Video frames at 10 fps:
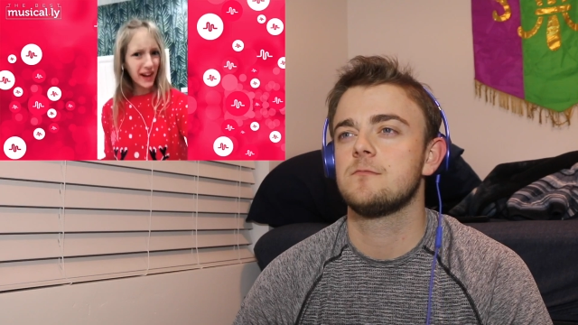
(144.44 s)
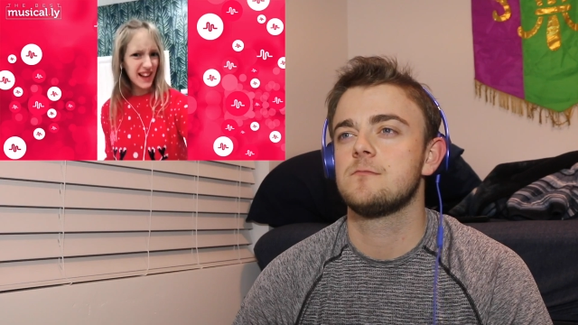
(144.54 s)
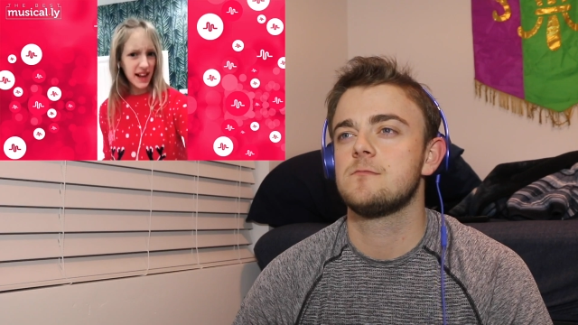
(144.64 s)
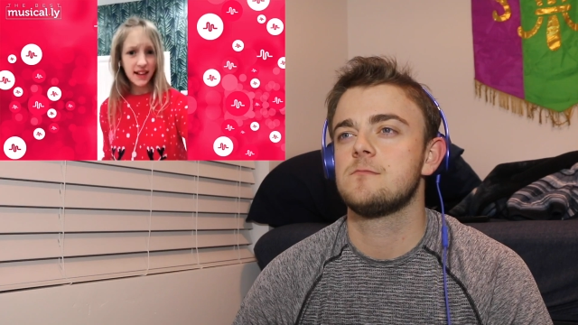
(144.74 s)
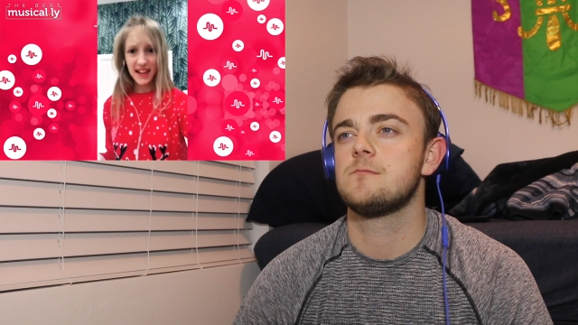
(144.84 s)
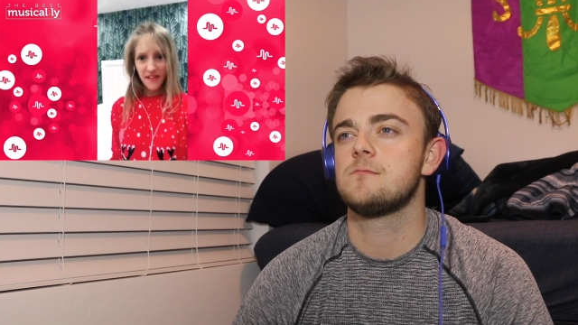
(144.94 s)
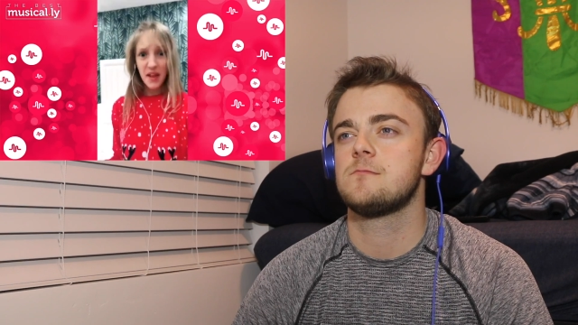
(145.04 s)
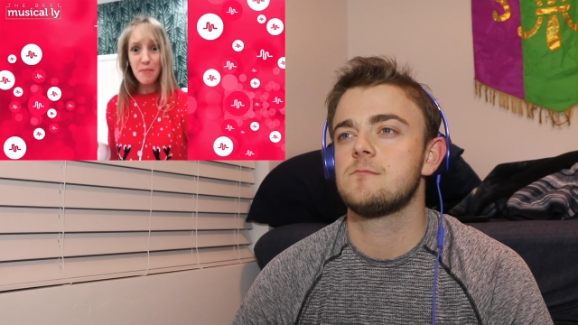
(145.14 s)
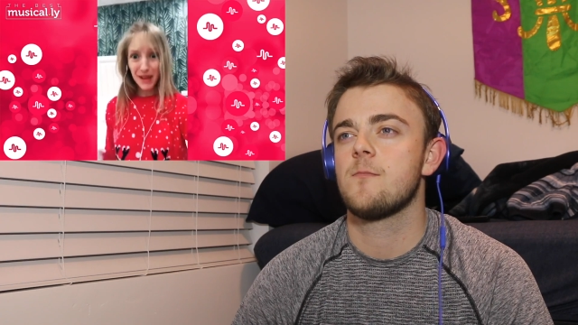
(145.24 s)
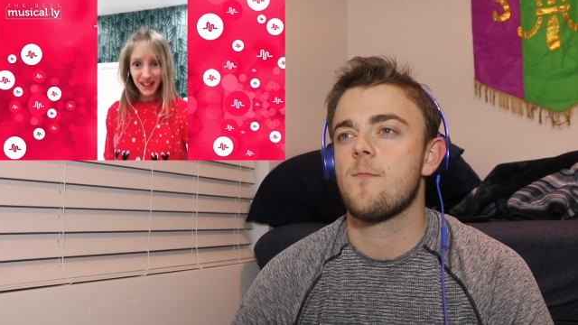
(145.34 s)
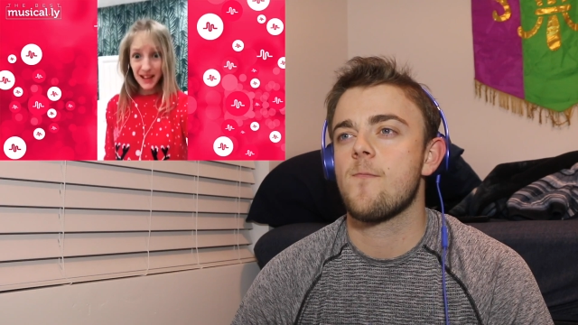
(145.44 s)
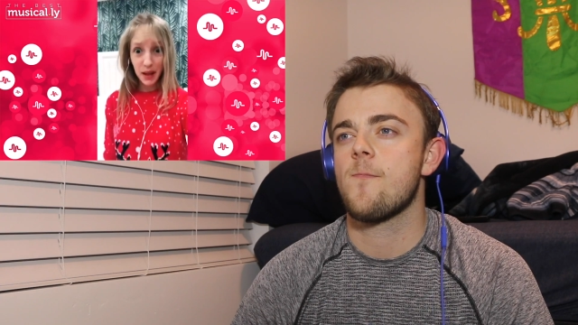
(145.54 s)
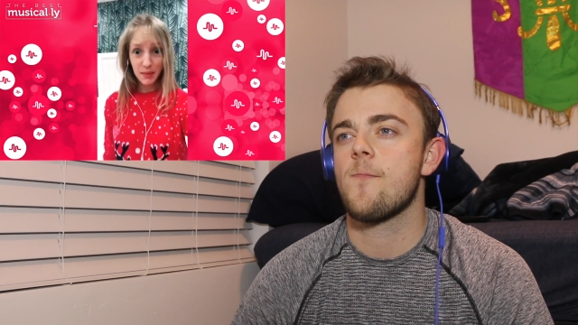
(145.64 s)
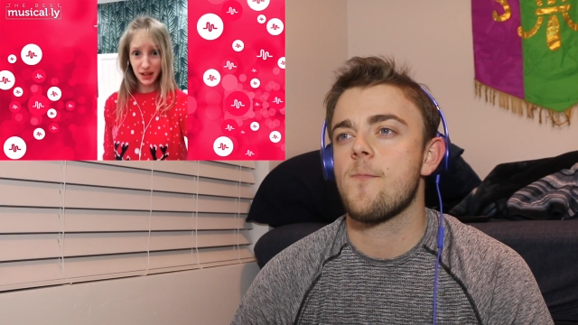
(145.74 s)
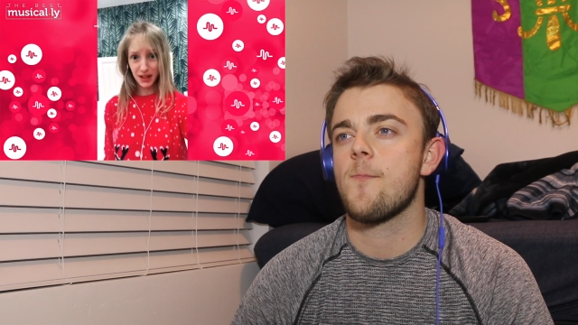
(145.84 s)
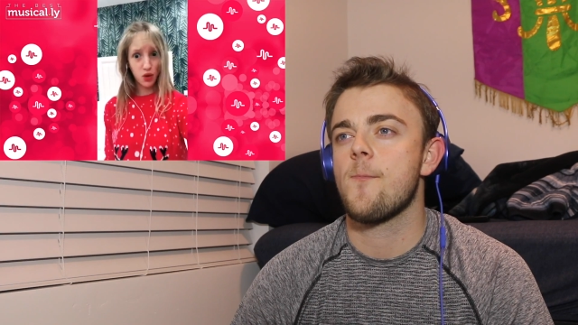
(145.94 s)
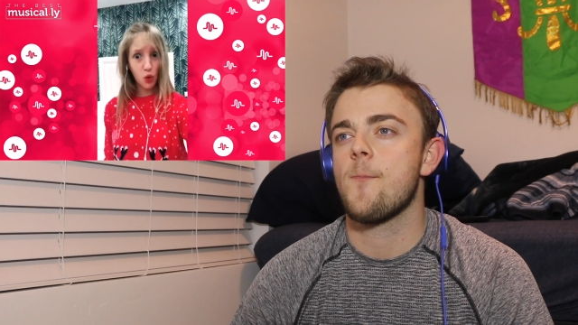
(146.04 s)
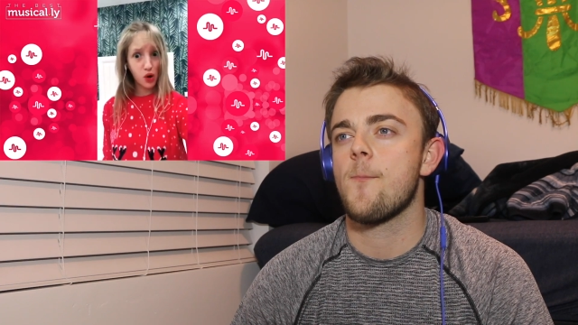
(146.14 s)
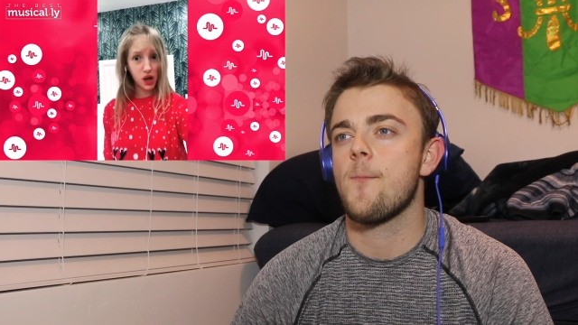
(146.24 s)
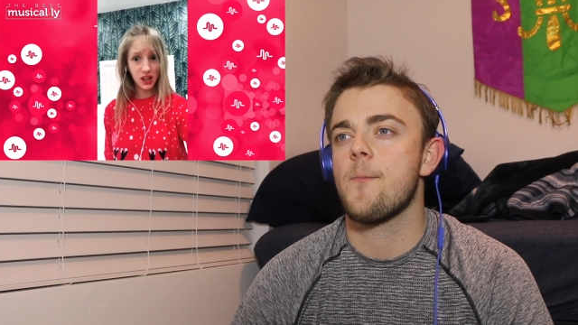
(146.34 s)
Speaker 1: is there seven billion people in this
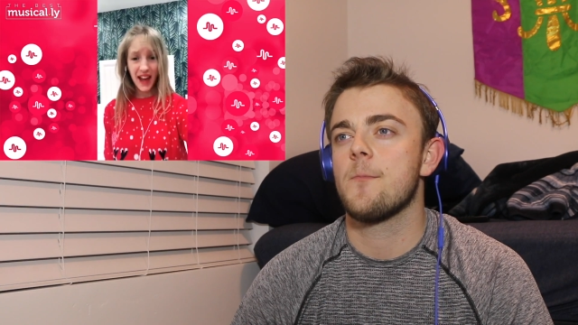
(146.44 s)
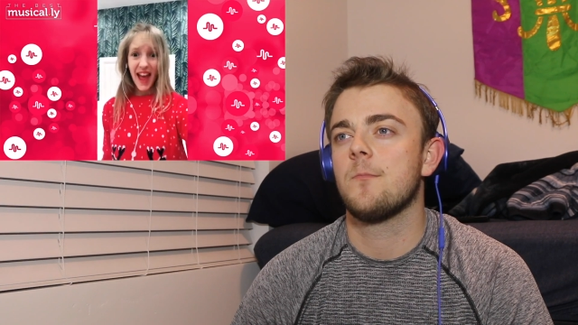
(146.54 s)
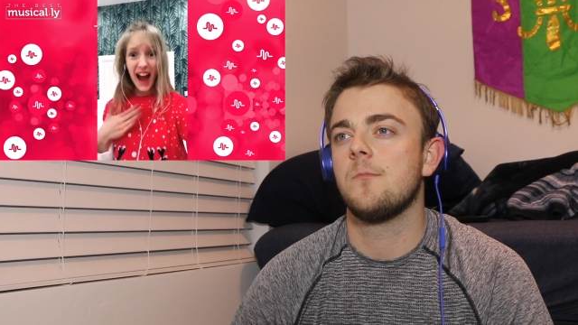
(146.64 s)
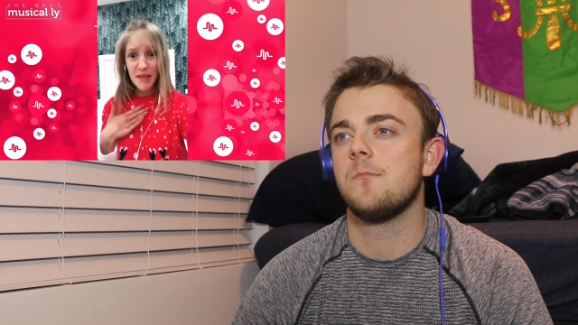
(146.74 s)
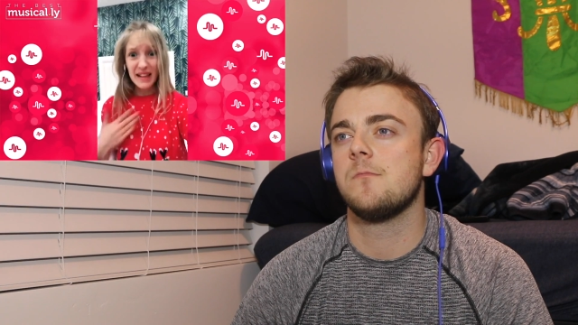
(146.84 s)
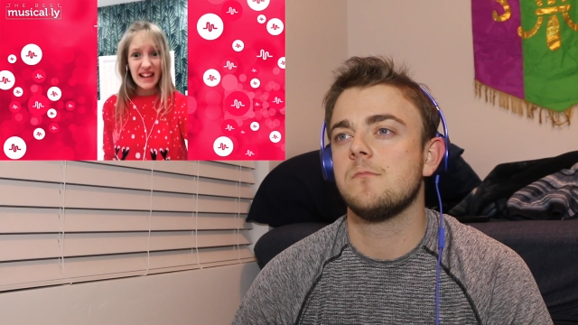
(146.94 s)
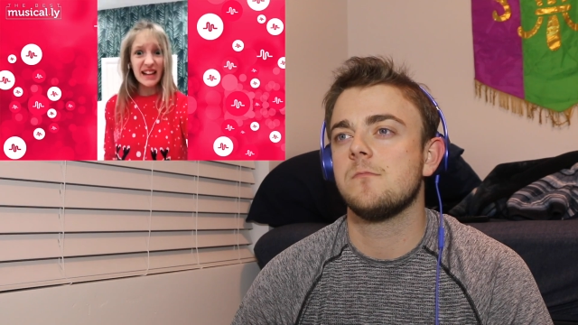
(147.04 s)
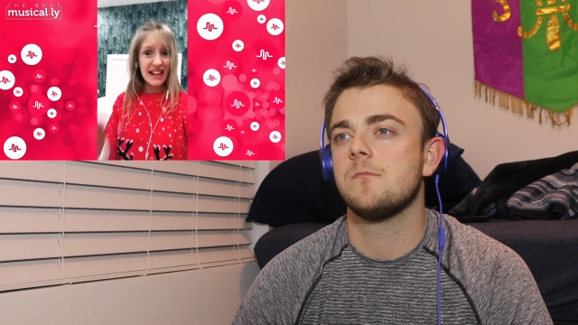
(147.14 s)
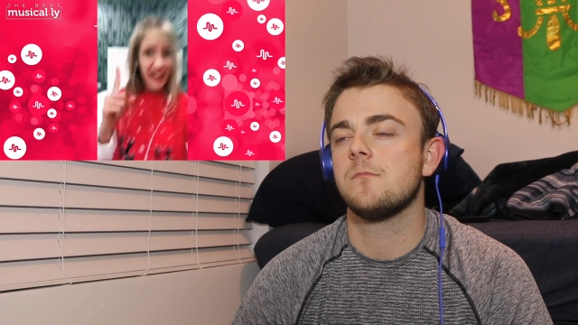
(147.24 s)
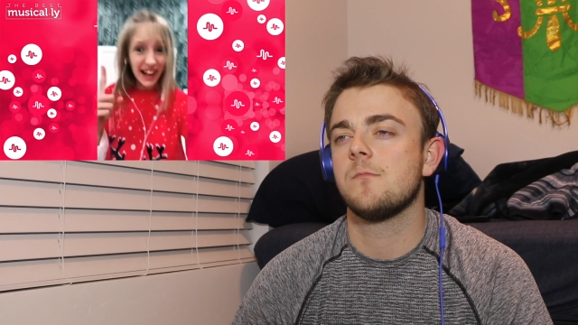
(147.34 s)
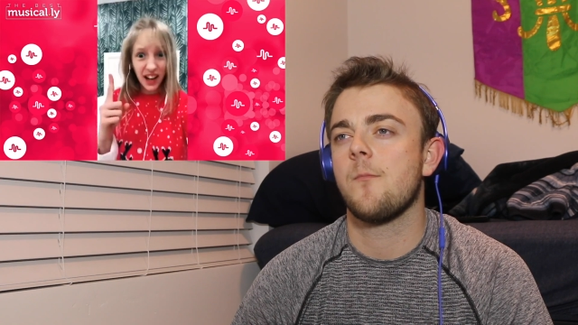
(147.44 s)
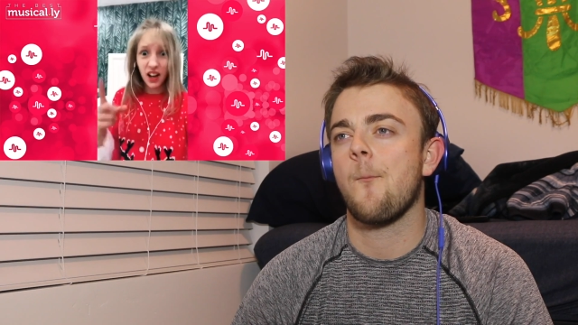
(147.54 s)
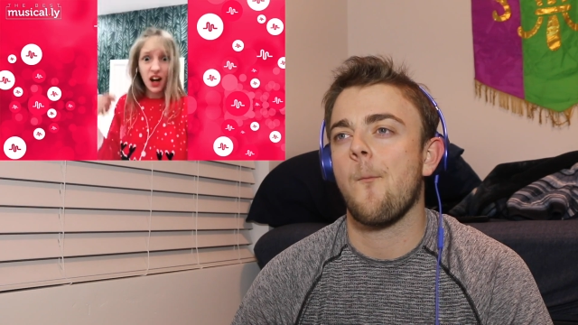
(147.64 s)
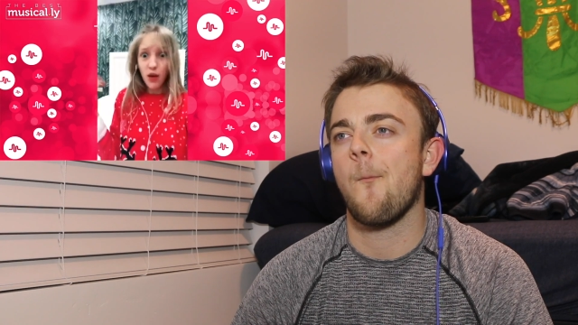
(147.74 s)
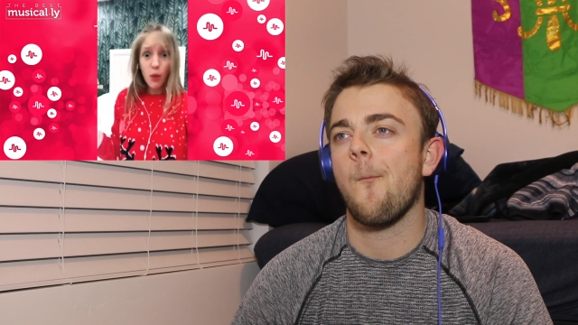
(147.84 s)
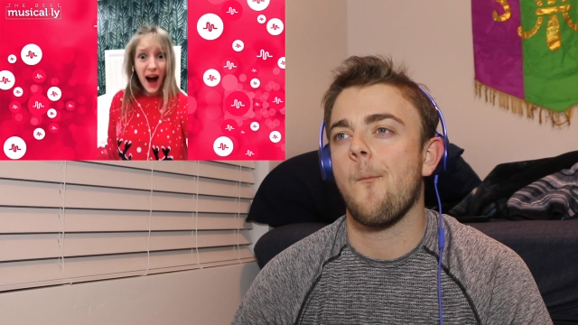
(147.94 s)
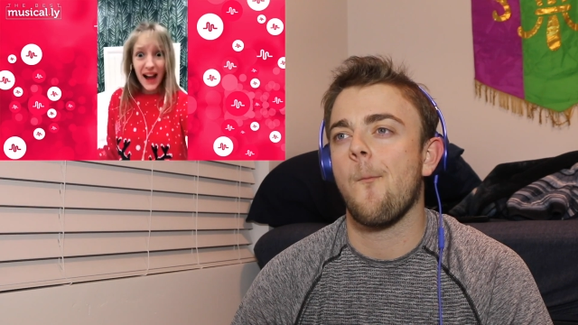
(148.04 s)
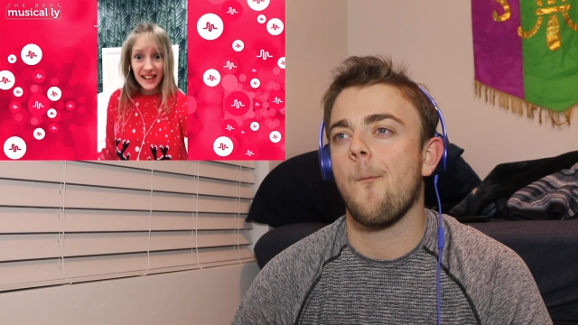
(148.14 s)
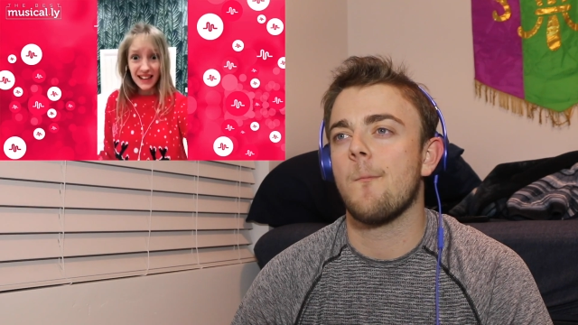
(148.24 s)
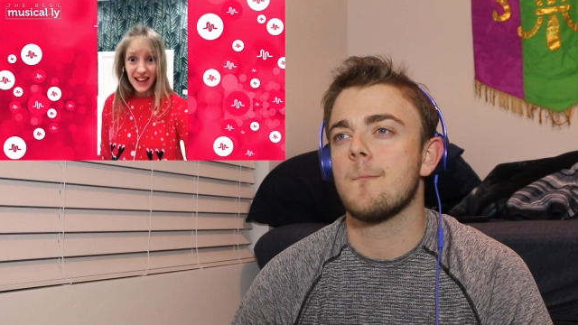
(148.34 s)
world and I'm still single? Hey,
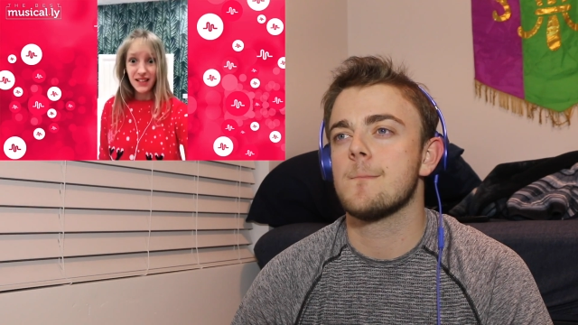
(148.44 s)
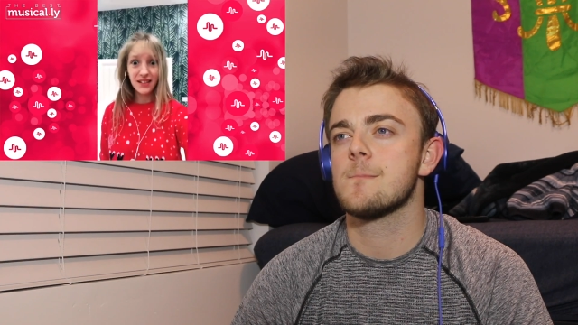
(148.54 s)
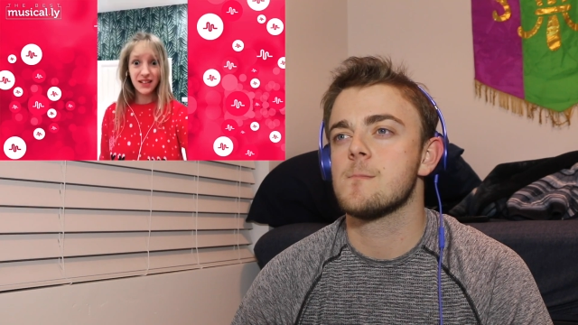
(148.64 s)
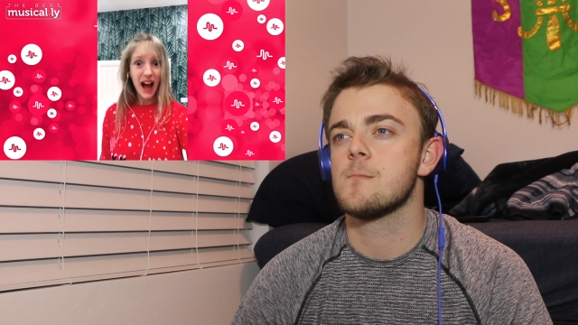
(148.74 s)
hey.